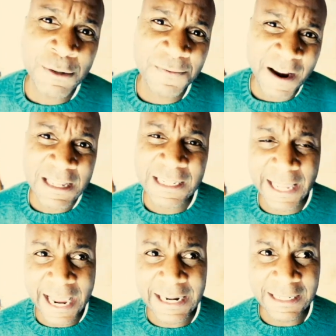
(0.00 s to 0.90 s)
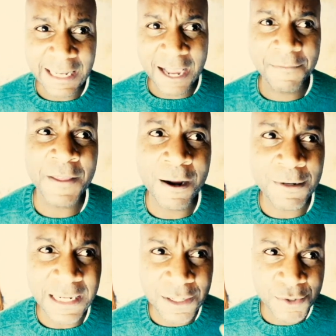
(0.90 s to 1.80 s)
was very late in life that I
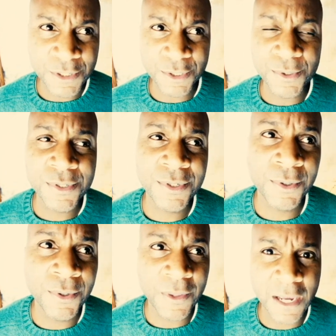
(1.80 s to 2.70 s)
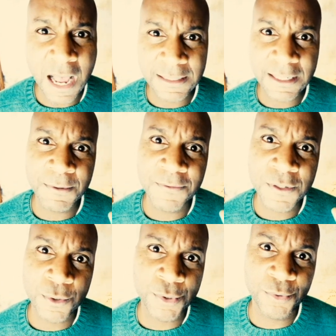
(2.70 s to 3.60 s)
was introduced to the concept of
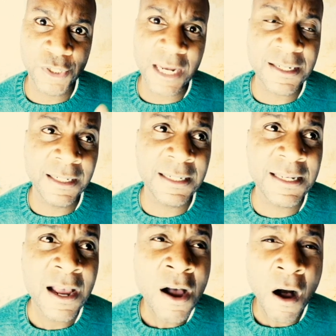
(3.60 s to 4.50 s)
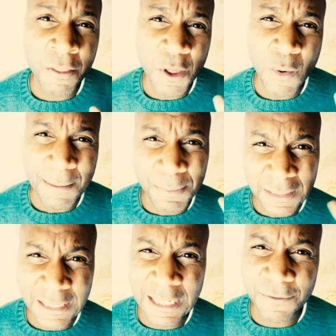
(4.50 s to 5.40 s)
social justice, although I
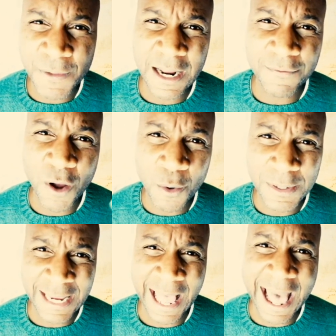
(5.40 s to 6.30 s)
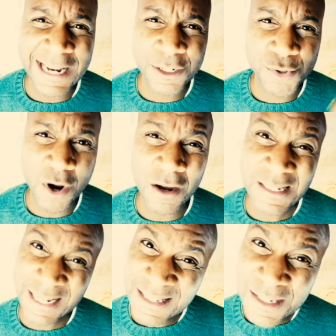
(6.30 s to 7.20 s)
believe that I've always had a strong
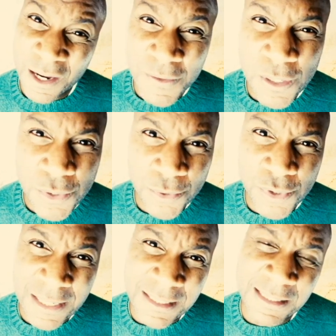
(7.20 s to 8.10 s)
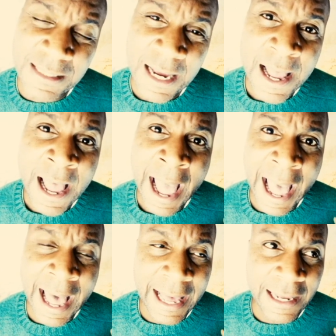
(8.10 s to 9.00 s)
sense of social justice.
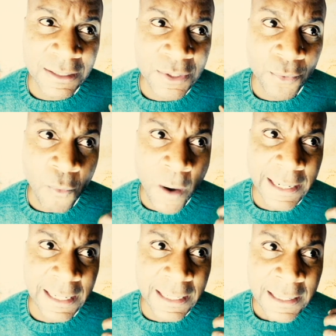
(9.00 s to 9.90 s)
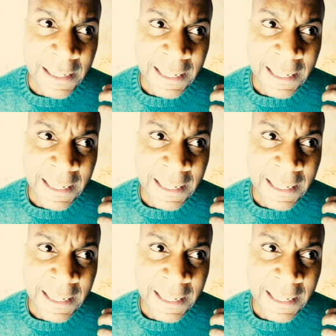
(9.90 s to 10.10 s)
And when it